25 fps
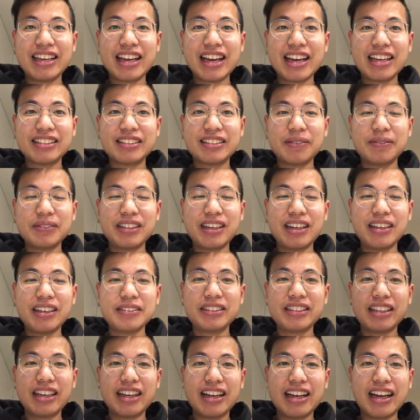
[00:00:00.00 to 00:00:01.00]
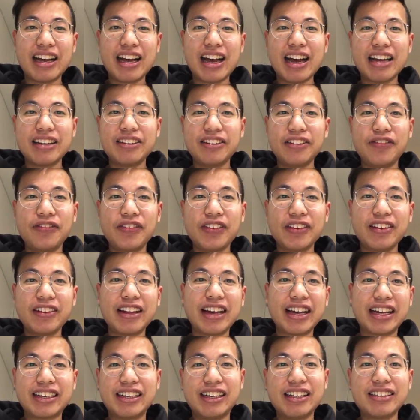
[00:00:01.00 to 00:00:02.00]
sometimes I do feel
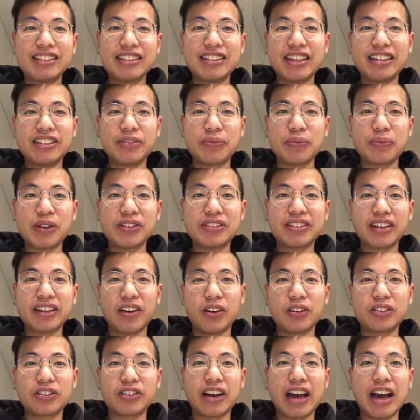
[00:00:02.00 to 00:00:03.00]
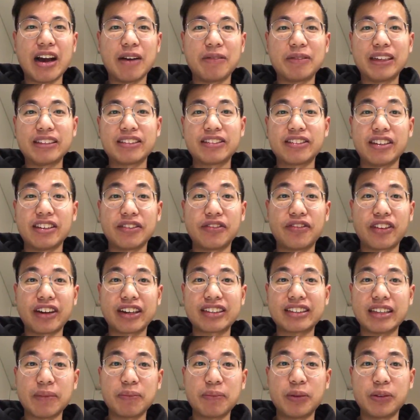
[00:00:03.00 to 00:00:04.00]
like listening to music also helps as well. For
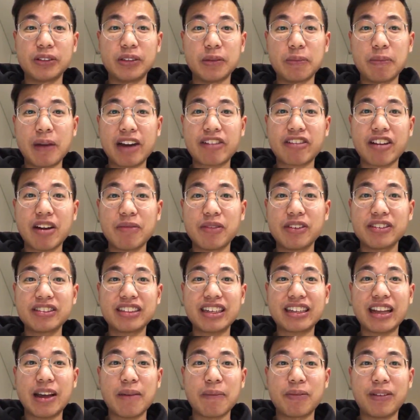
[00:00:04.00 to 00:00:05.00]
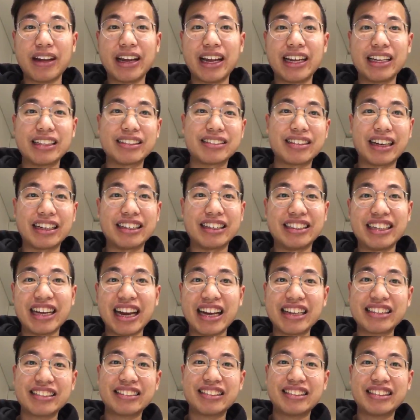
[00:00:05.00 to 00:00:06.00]
example, the background music I'm playing is like
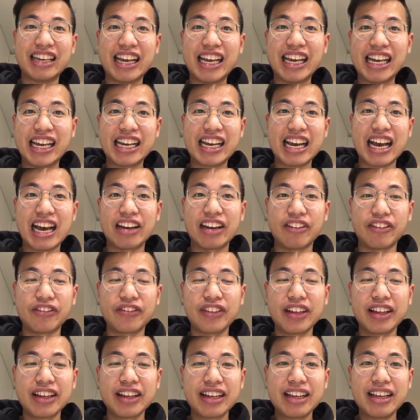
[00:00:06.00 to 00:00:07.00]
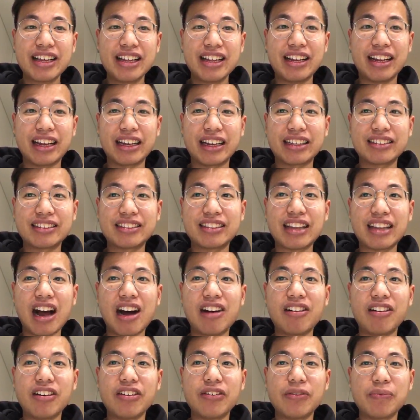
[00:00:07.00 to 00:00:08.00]
jazzy kind of like
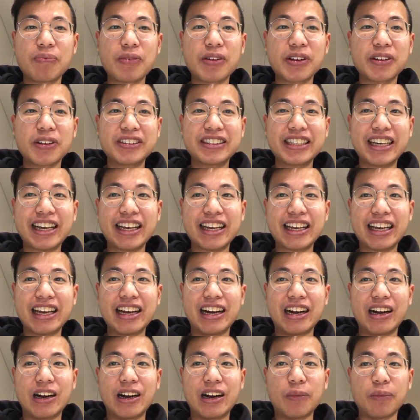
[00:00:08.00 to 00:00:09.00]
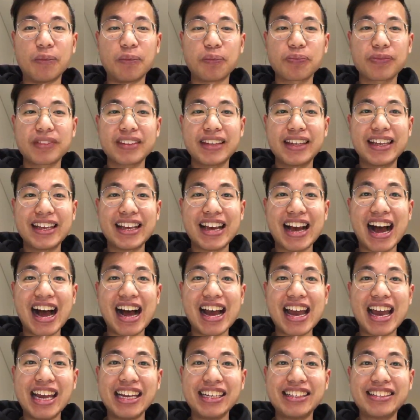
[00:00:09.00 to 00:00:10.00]
style music. I
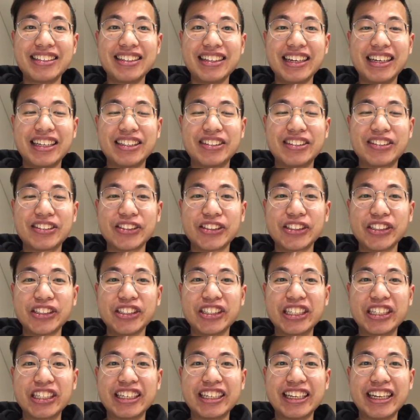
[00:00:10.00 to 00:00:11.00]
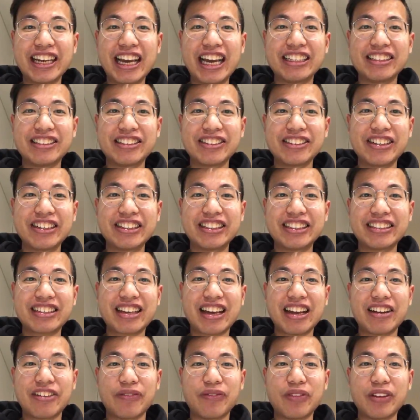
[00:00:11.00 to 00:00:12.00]
actually do enjoy this
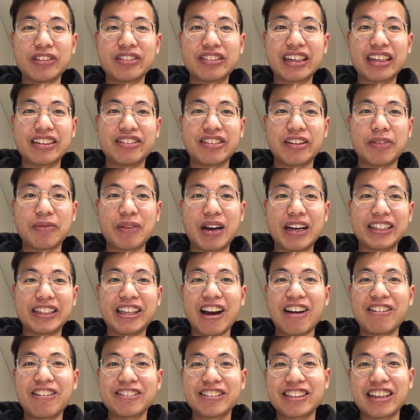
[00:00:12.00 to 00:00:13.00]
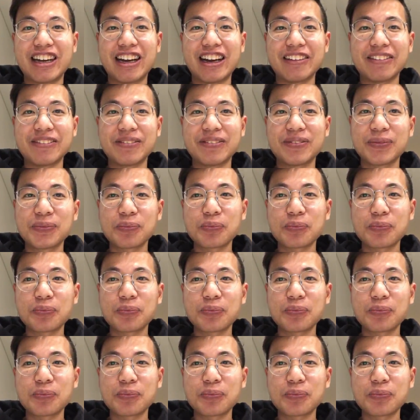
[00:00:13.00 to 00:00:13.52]
kind of music during my downtime.